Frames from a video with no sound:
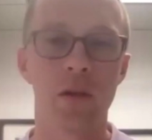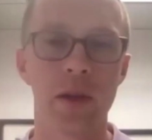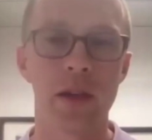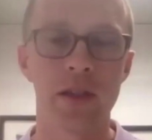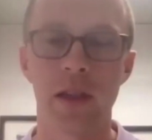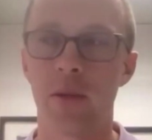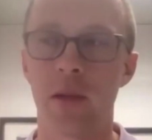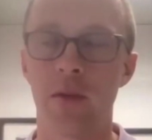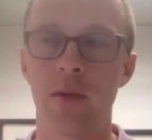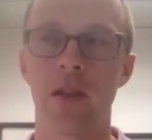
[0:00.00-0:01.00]
other quick
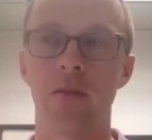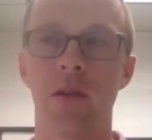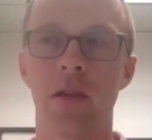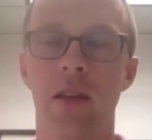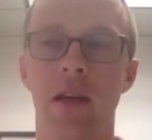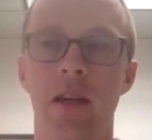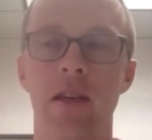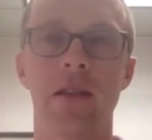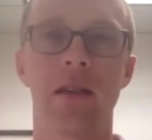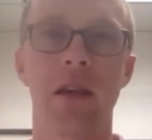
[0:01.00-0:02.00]
example I would say to build on that
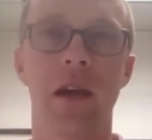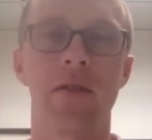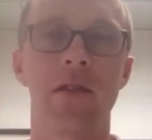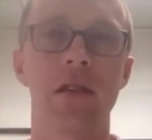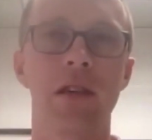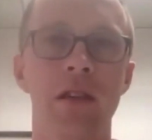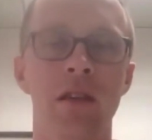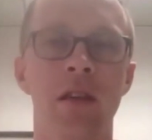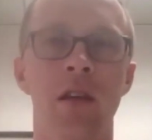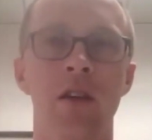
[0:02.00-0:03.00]
is that I've
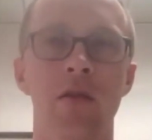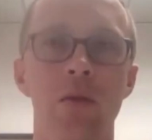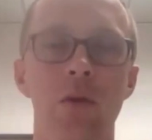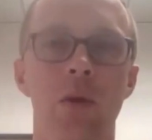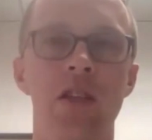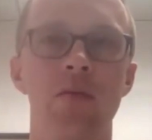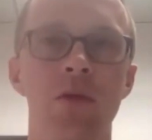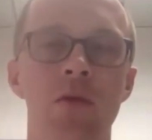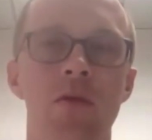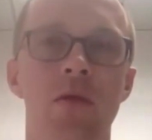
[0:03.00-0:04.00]
seen food waste
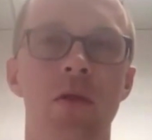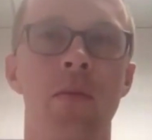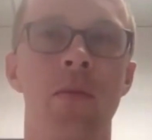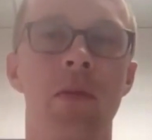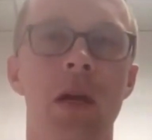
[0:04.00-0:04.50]
move from